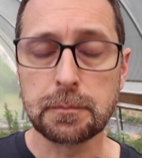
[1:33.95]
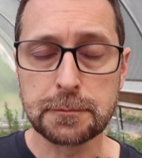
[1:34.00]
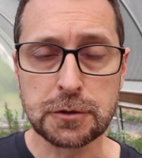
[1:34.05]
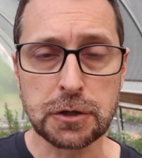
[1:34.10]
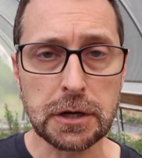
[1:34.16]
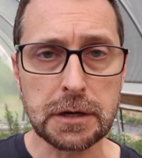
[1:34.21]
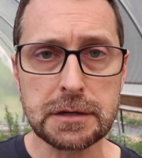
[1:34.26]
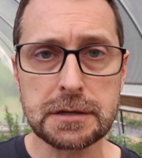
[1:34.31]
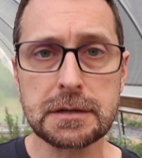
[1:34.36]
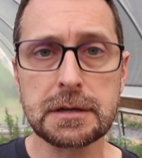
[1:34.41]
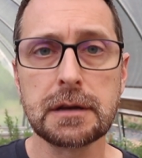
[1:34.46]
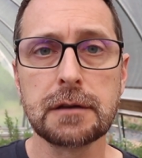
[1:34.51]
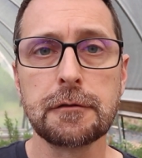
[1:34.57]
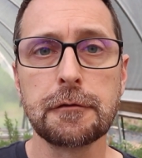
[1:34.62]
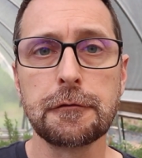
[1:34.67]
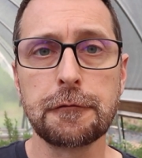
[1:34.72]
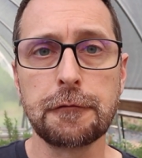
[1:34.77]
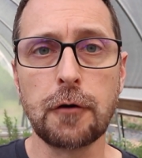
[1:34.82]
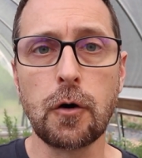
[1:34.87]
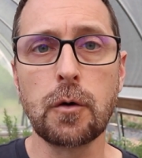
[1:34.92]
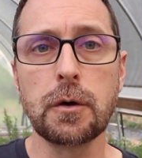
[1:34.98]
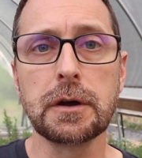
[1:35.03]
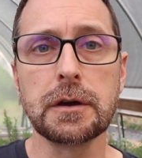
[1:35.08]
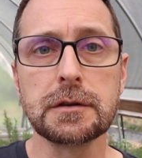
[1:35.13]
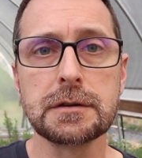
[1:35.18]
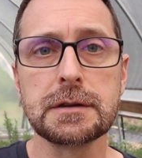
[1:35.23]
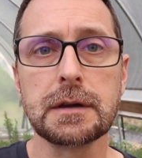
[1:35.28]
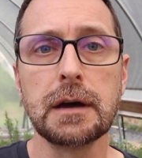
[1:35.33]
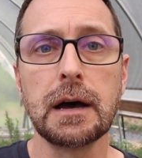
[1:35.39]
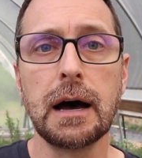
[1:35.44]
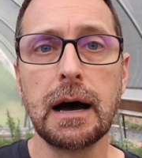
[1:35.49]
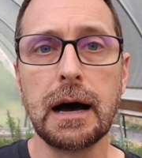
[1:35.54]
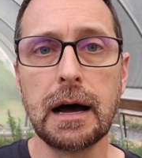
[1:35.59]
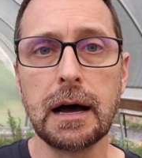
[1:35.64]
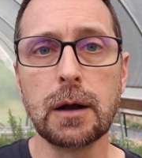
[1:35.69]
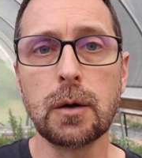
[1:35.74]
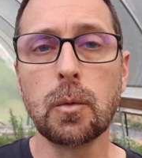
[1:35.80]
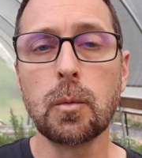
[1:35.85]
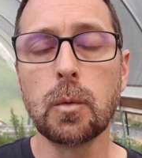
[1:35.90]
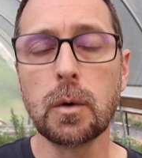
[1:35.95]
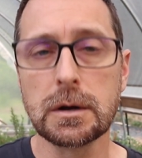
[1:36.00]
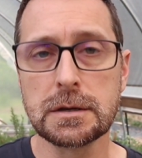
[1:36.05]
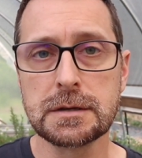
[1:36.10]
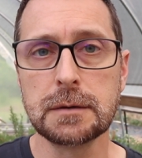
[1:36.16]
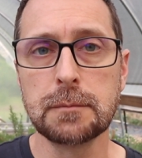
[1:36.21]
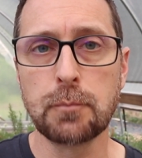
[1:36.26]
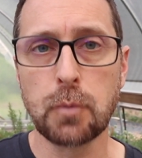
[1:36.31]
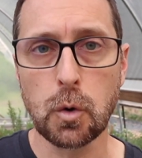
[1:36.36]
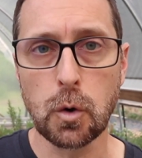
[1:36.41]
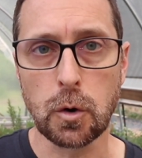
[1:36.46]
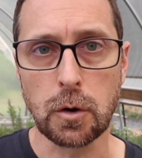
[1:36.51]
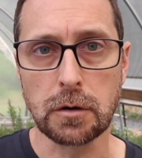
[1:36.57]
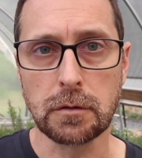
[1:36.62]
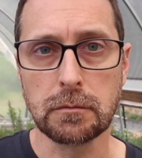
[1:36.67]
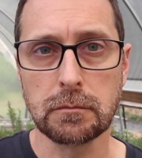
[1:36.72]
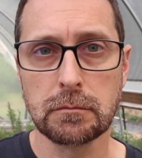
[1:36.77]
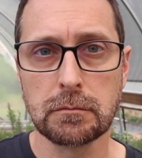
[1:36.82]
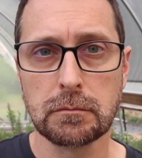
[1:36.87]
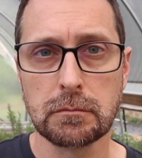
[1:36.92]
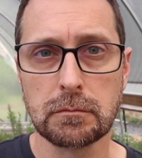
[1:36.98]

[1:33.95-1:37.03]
Just focus on what's important.